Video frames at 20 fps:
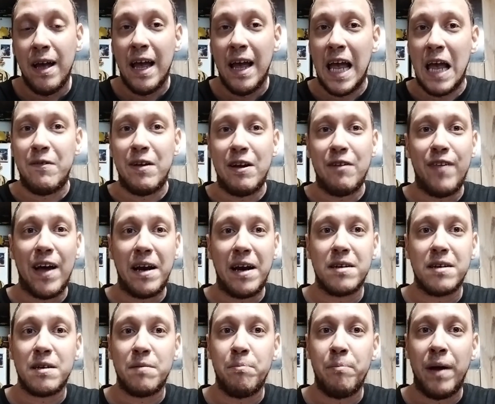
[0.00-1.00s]
even if that
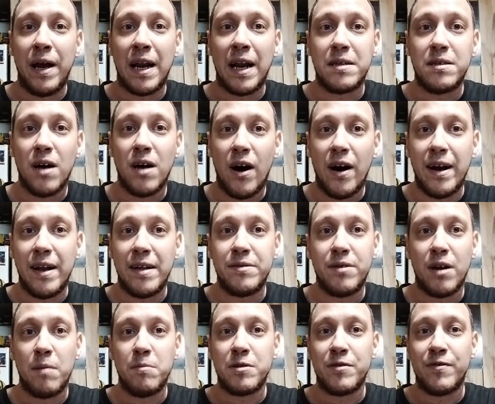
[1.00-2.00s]
doesn't mean a ton in
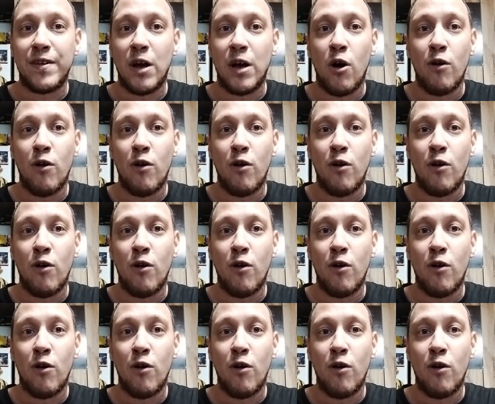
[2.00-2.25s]
terms of the